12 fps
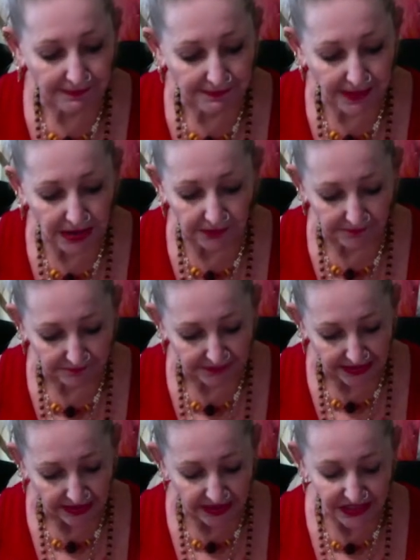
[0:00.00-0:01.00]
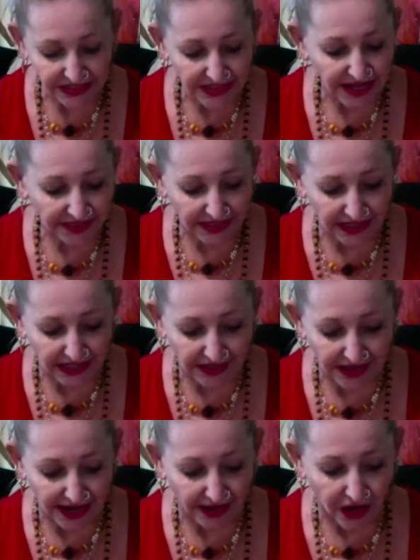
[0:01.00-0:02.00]
no. There's nothing in
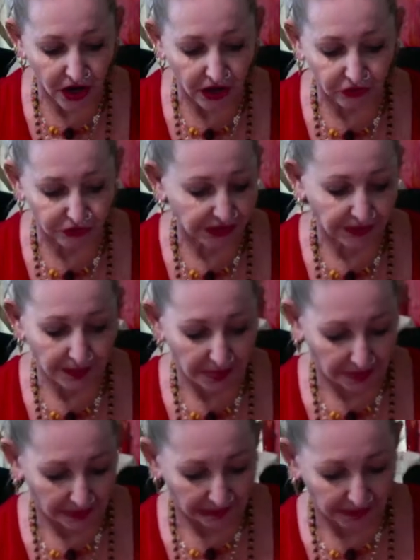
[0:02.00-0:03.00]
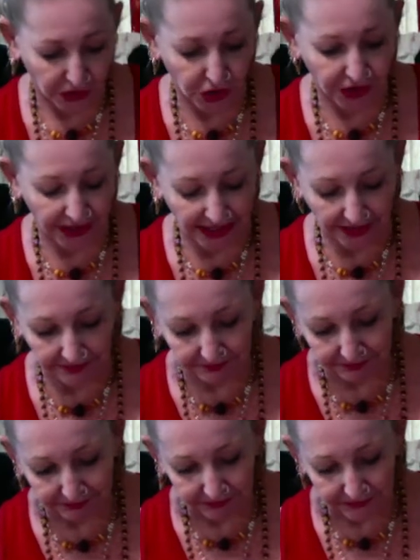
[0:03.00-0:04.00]
that cauldron cooking.
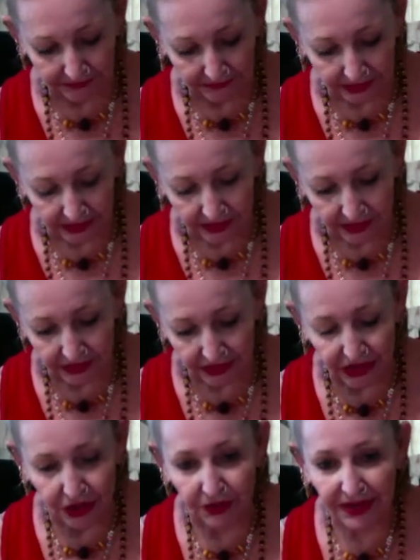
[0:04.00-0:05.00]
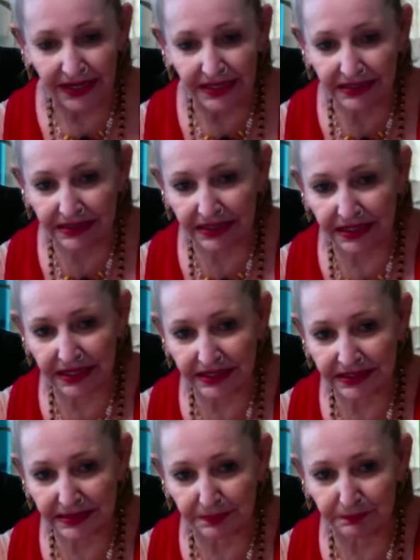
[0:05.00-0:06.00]
You know, he's
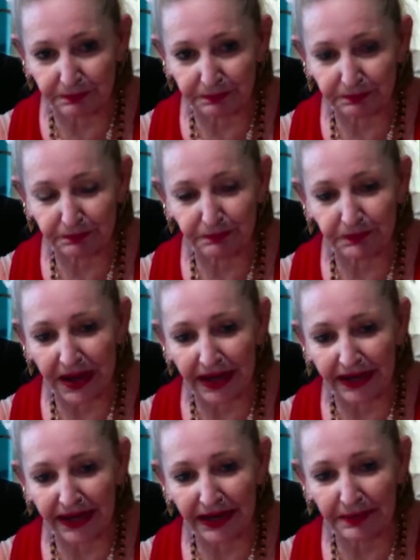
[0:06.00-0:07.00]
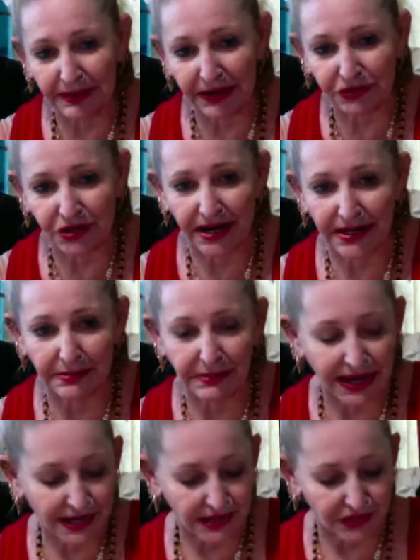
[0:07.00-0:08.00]
he's a, again about trying to
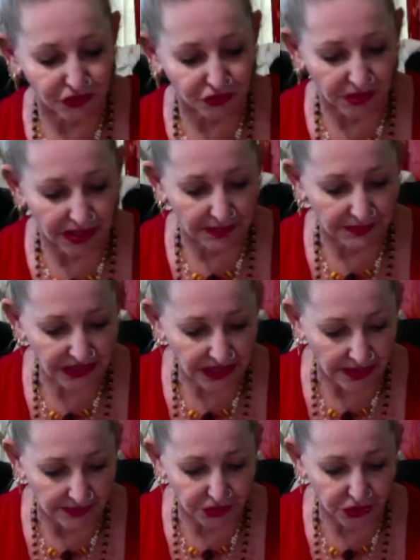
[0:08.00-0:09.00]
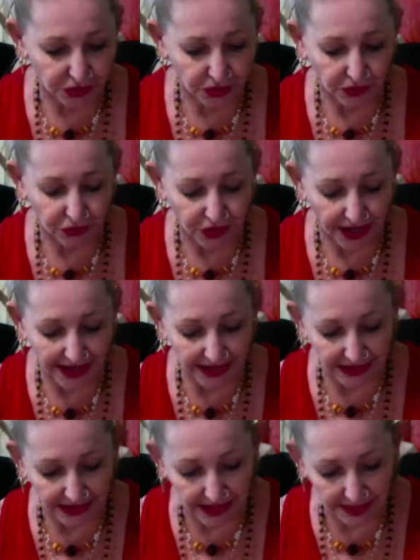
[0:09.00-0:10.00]
make his dreams come true, trying
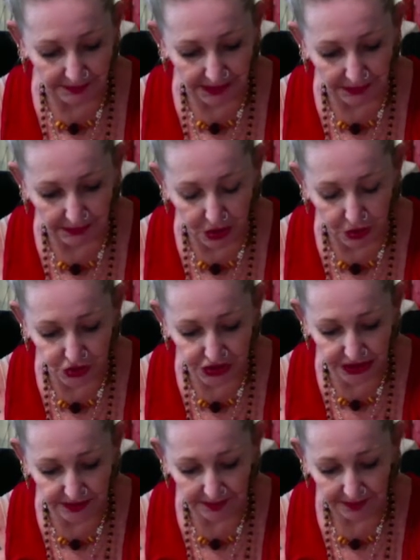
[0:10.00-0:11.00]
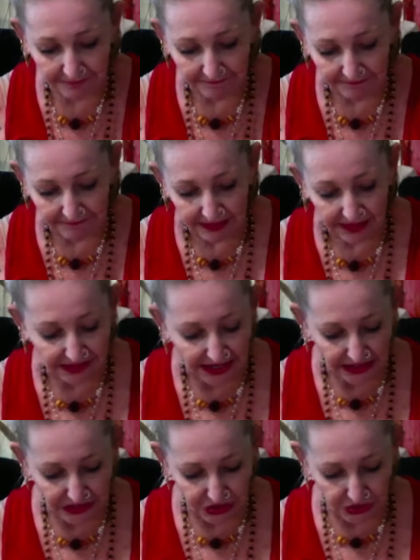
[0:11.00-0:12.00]
to keep in motion
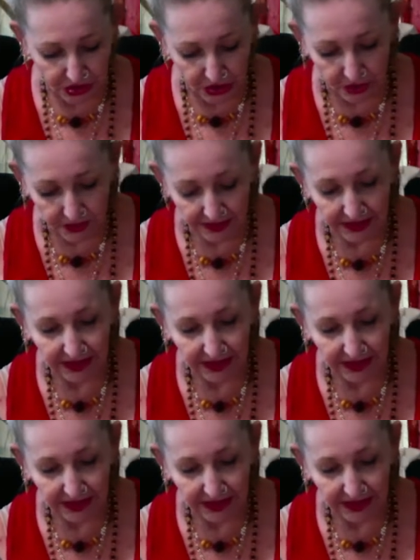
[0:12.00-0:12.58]
that, you know,